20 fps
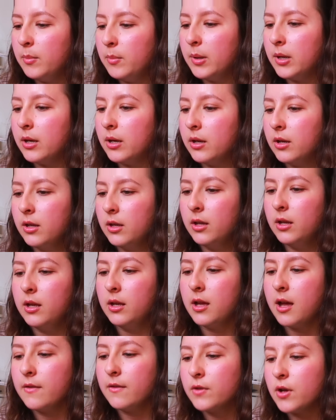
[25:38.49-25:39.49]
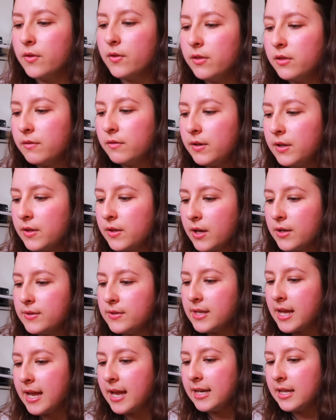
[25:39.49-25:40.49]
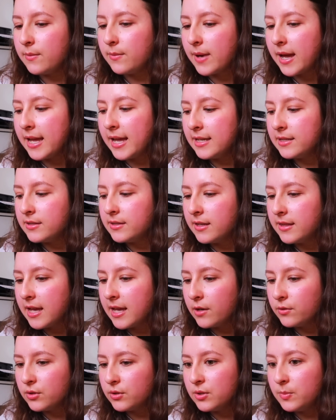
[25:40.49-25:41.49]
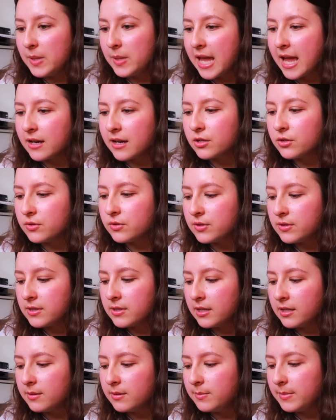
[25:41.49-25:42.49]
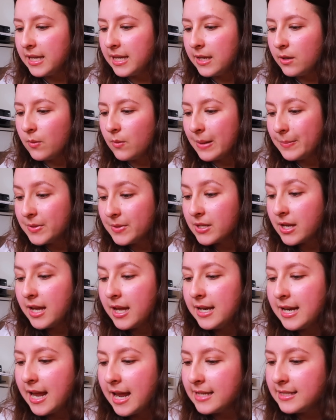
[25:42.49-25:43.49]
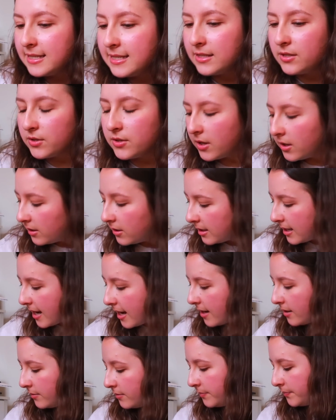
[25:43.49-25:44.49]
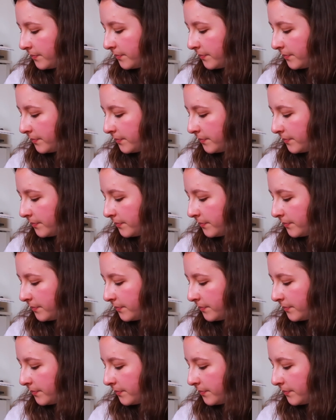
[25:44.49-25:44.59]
but I've gone through those anyway, so they'll just be extras that can be website and Etsy stock now.